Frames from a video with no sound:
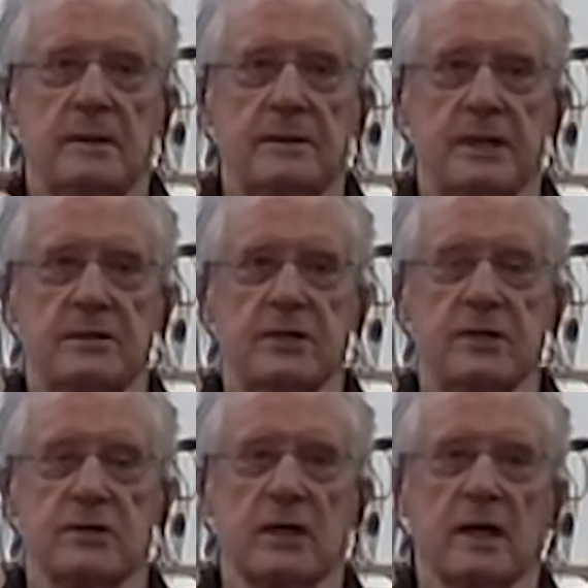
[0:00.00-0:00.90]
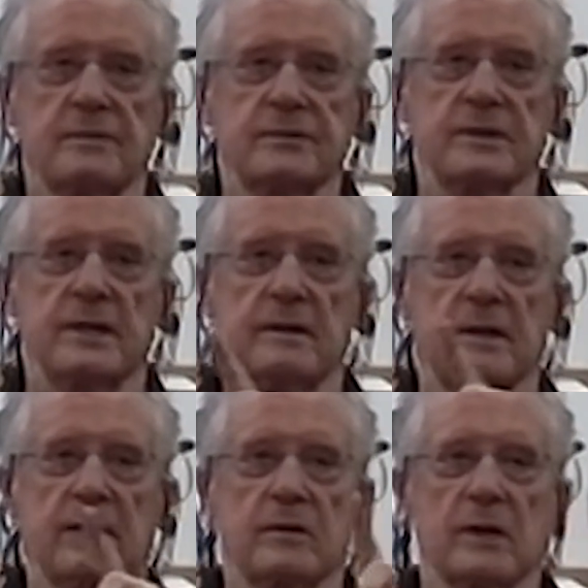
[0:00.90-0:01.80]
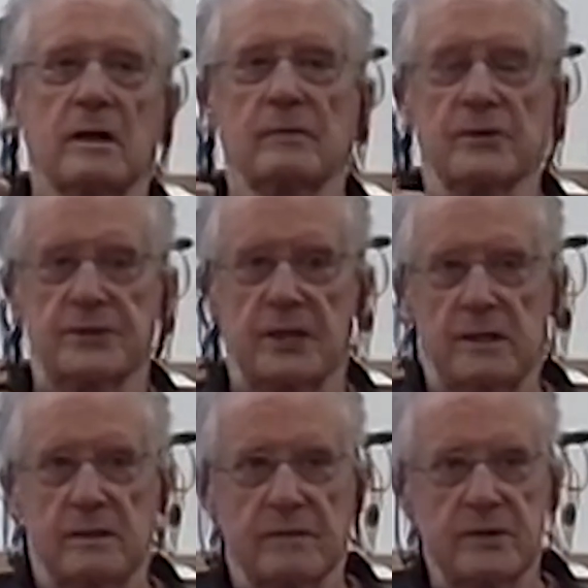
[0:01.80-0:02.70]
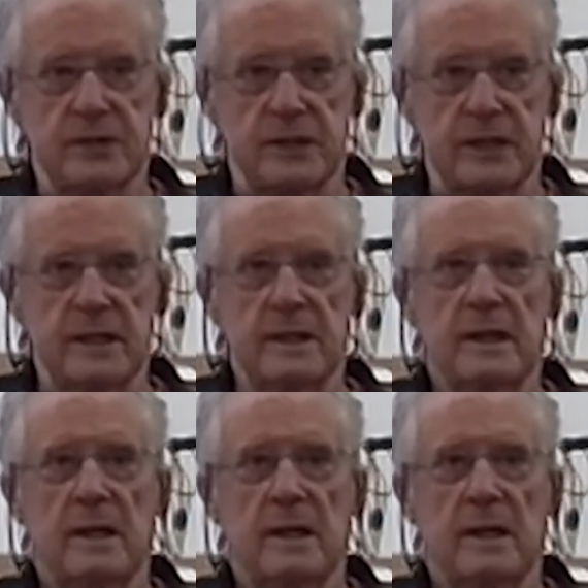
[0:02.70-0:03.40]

teaching jobs, and then I go to Humboldt State University.